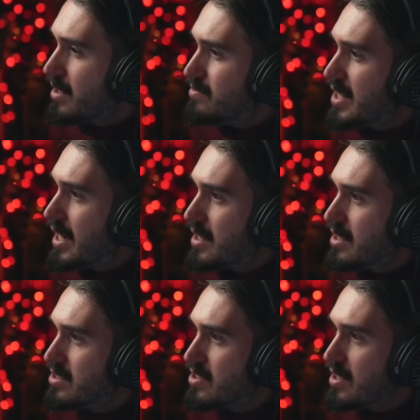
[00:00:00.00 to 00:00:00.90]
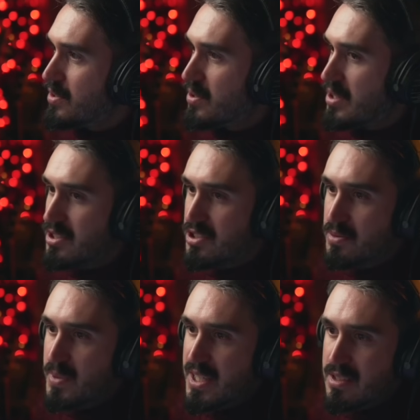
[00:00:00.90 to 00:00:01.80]
And regarding single
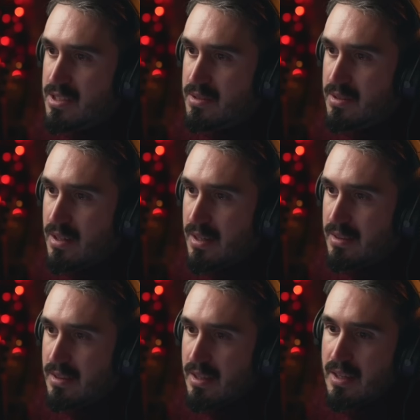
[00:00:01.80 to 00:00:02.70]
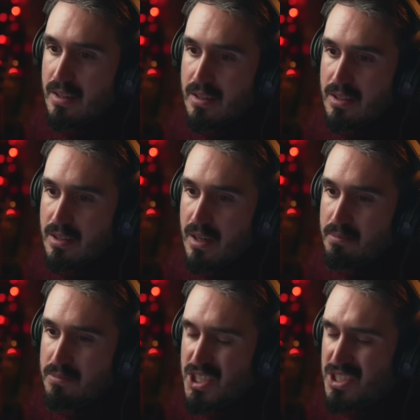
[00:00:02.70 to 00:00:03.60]
instruments, I think
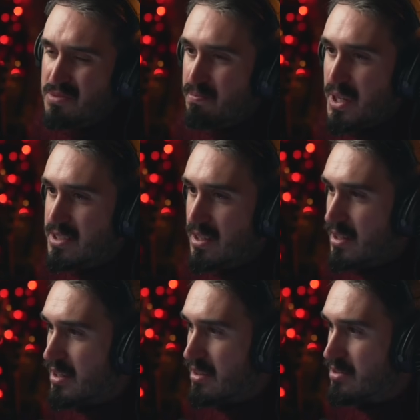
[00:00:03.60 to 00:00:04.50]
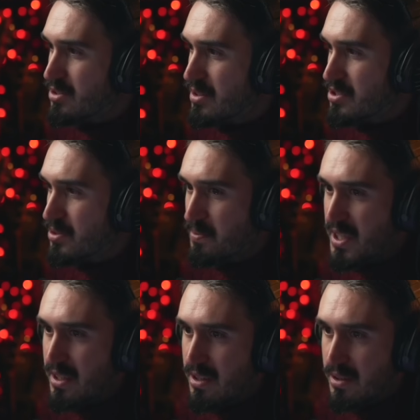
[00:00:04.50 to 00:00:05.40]
I'm just basically doing some
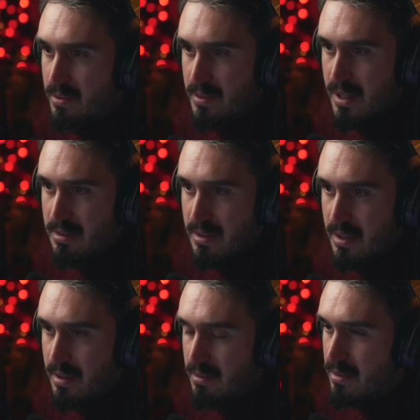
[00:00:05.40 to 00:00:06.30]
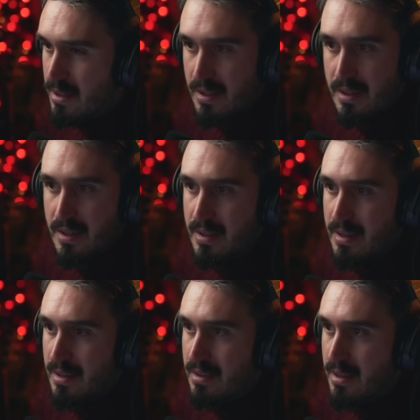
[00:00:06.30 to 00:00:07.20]
EQ,
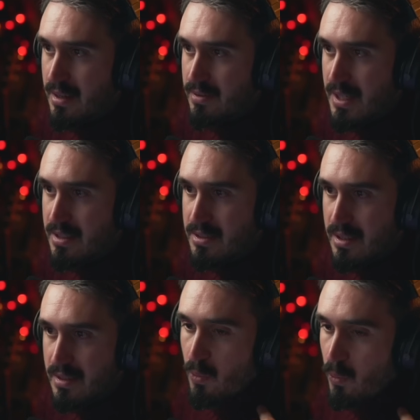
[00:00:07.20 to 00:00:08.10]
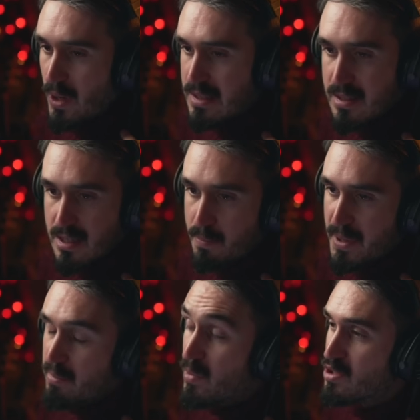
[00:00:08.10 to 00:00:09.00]
nothing crazy. Winds is a
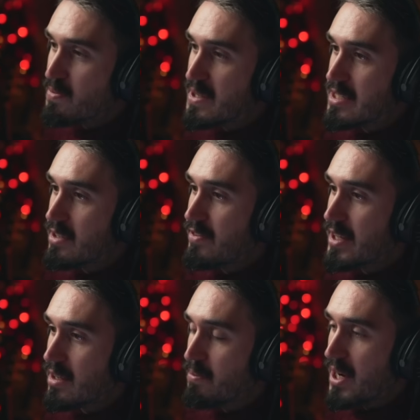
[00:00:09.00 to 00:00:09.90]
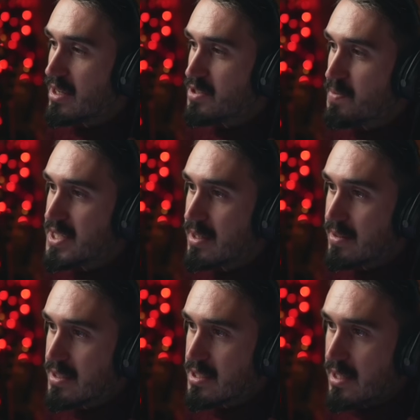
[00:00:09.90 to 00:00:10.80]
bit more specific, but it's basically
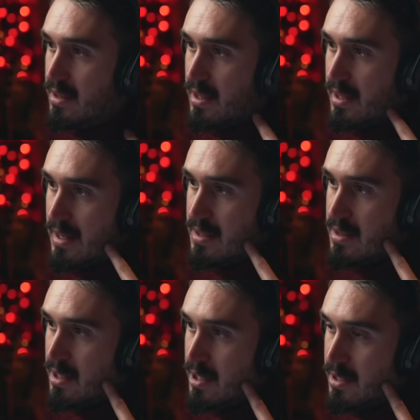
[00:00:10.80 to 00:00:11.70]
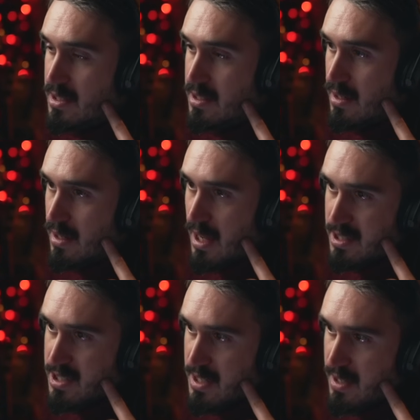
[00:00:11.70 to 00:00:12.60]
the same thing I did
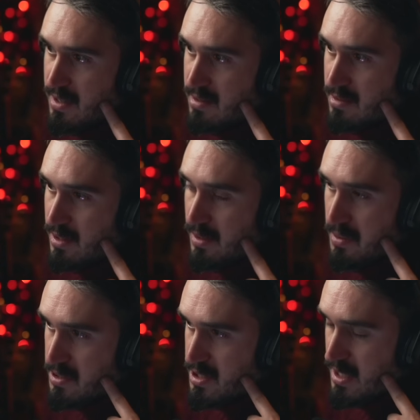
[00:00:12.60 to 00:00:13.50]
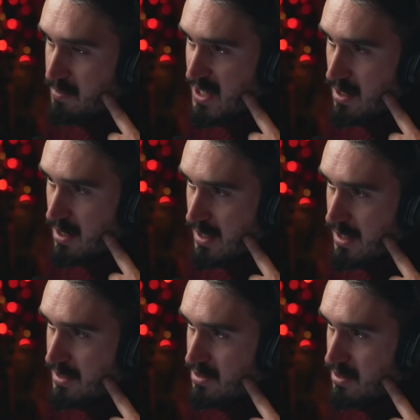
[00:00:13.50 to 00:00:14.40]
last year, you know, similar
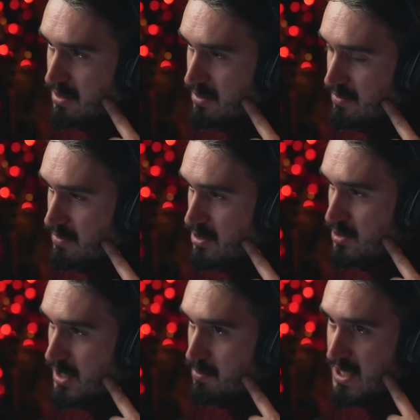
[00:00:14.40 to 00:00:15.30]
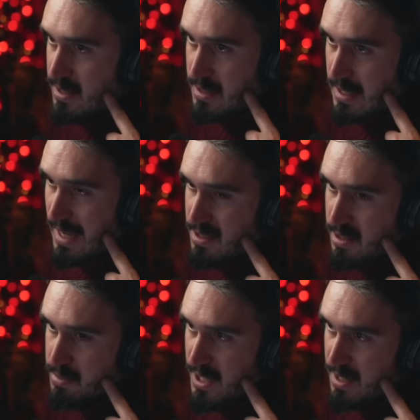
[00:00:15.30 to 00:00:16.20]
kind of treatment as the
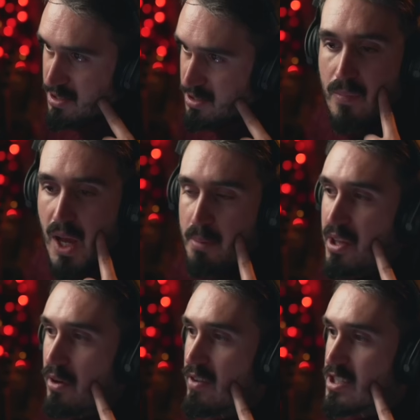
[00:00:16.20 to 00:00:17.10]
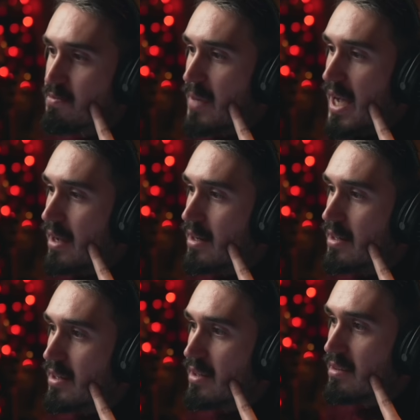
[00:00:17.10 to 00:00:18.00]
brass, a bit of a
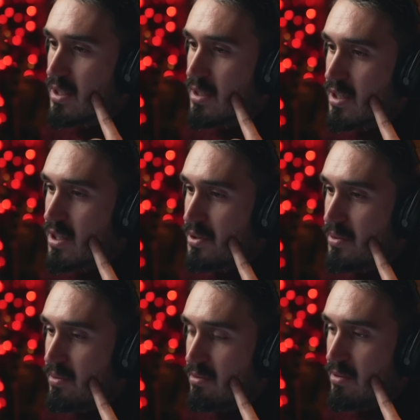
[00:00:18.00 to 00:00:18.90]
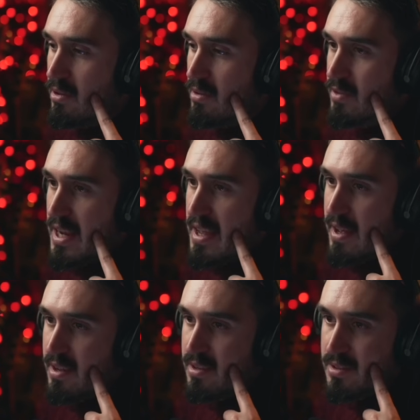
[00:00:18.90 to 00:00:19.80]
smiley EQ right here.